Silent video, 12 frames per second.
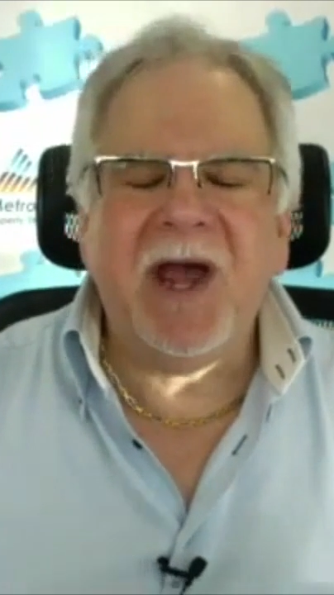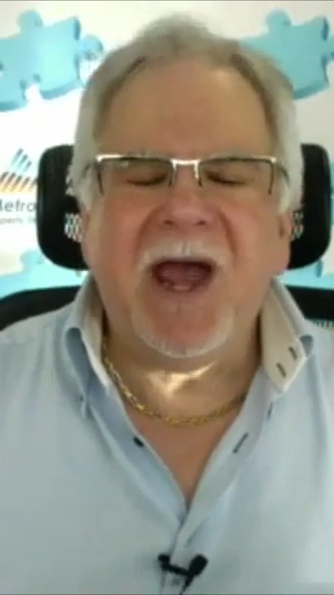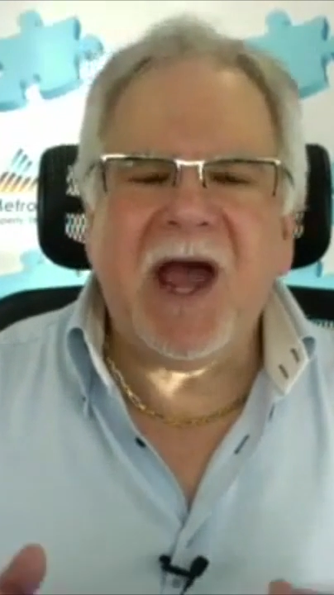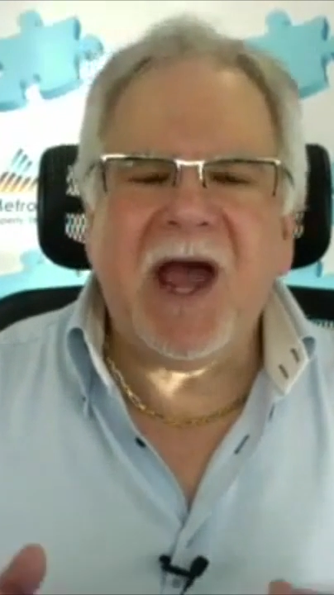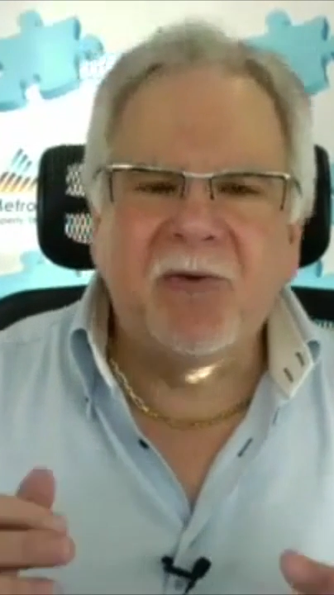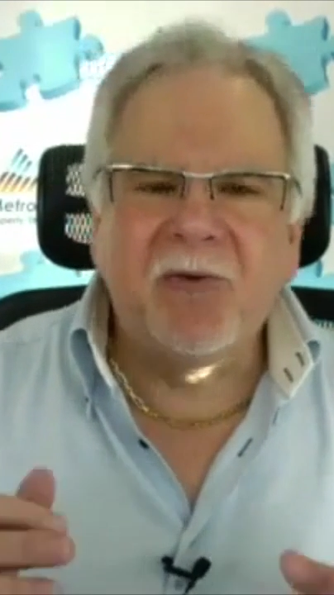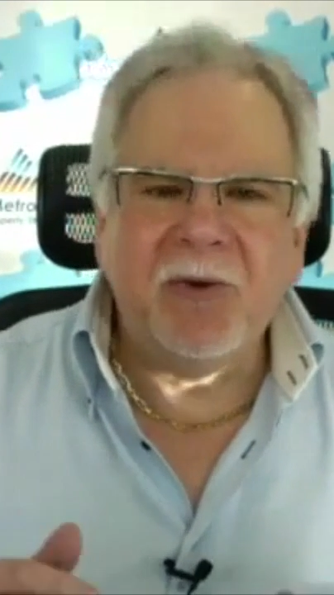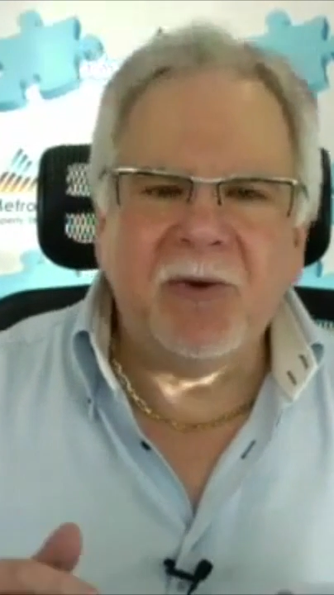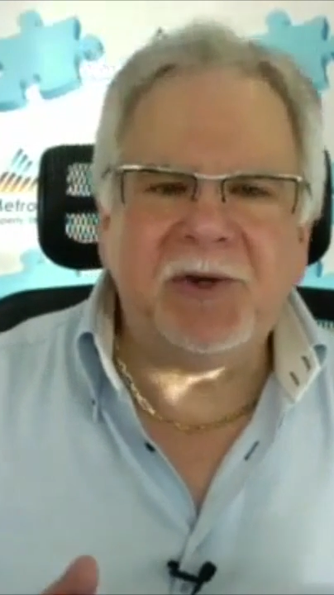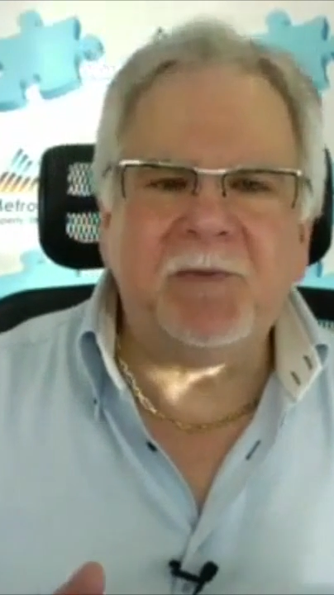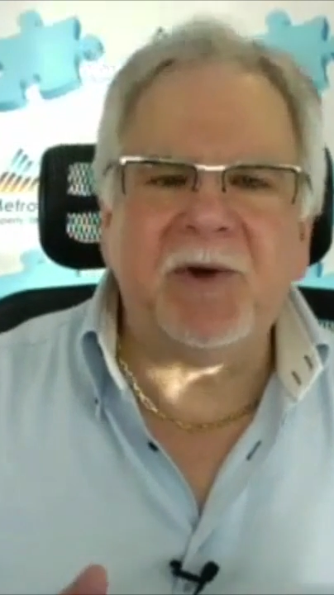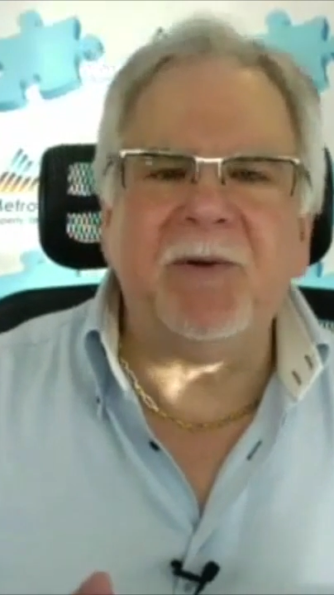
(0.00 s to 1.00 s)
how
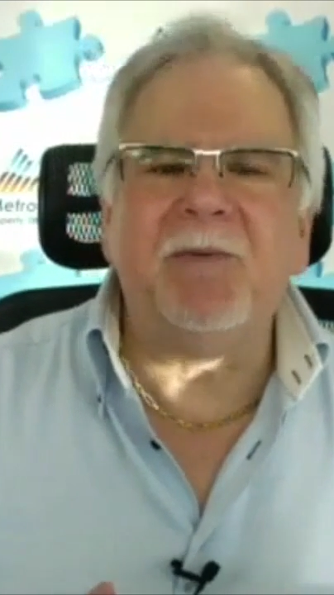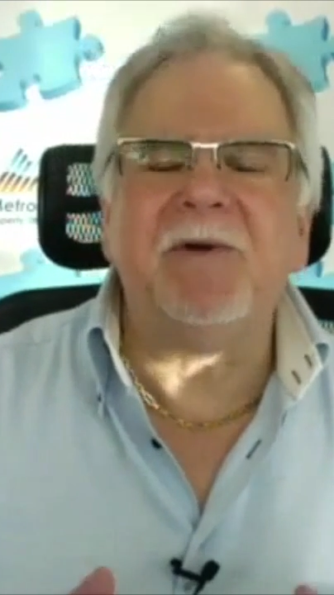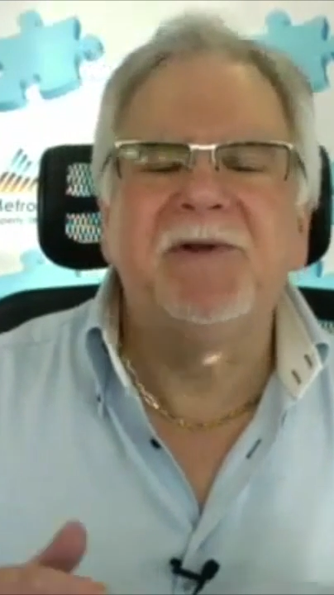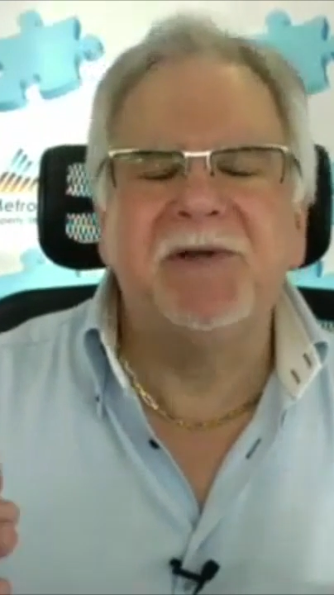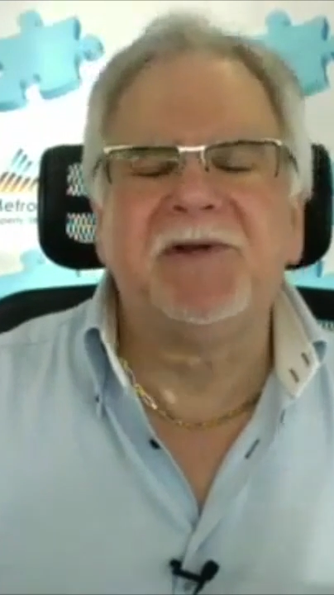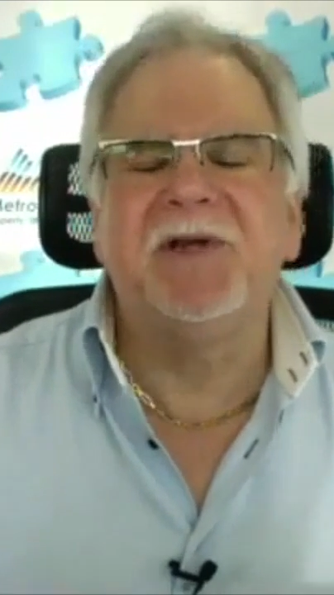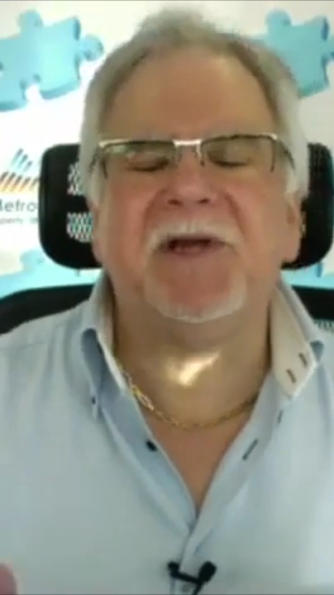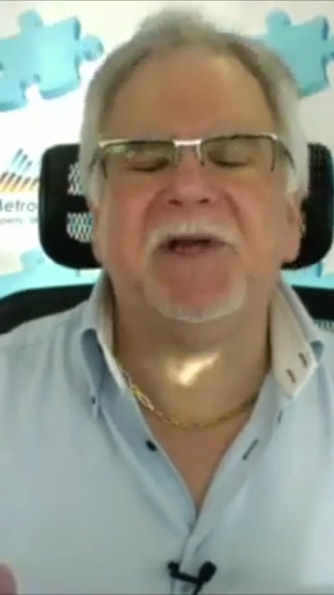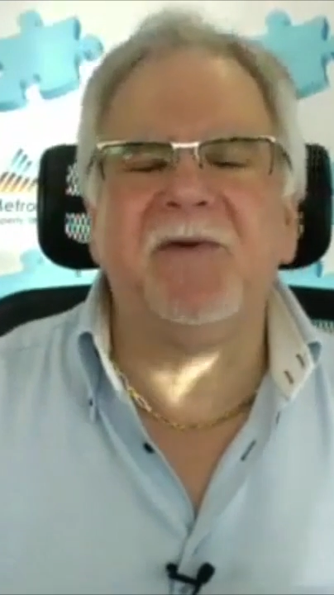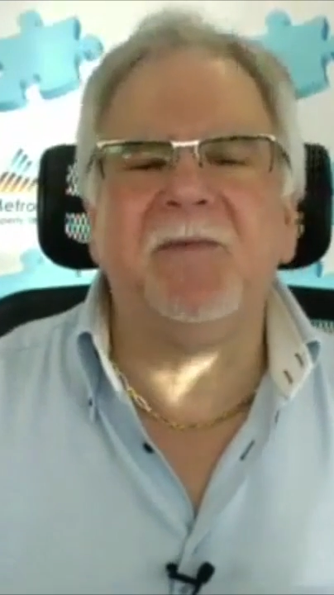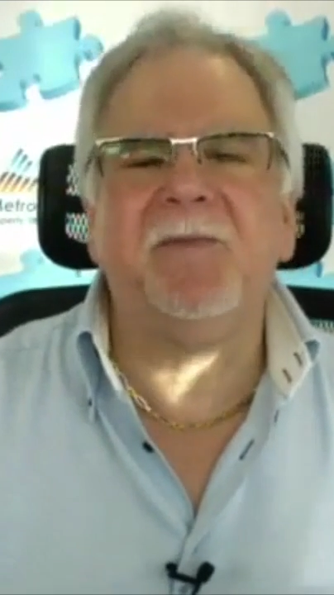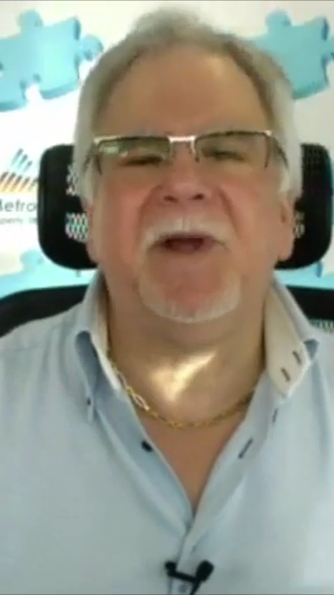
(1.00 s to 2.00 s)
rich people,
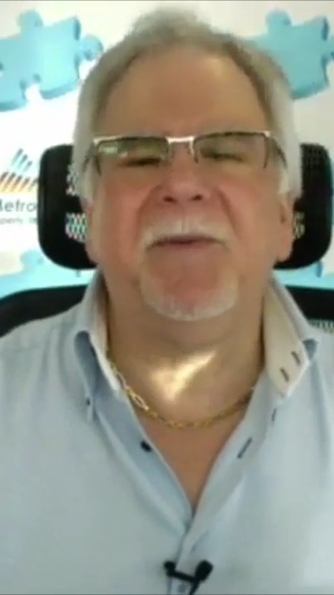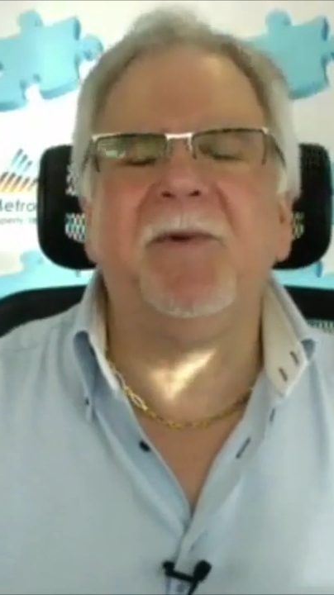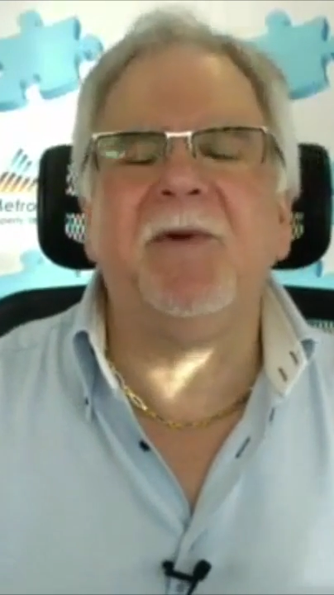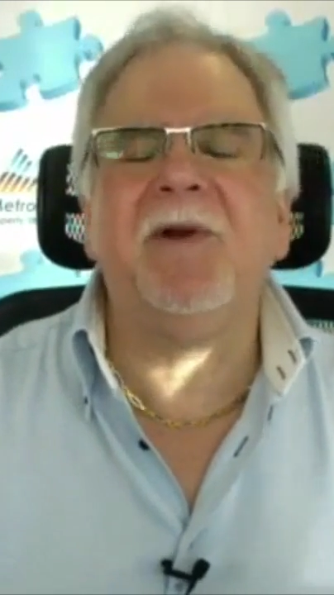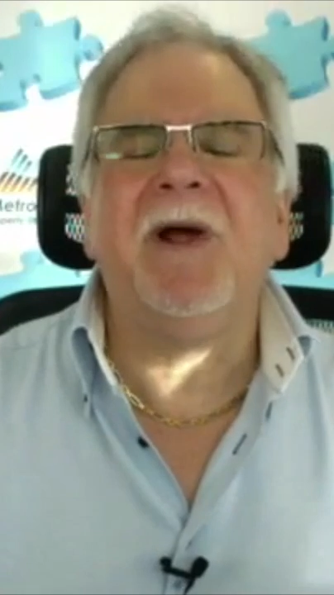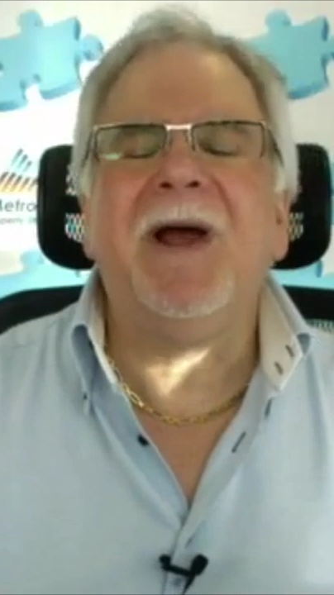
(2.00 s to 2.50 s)
successful people,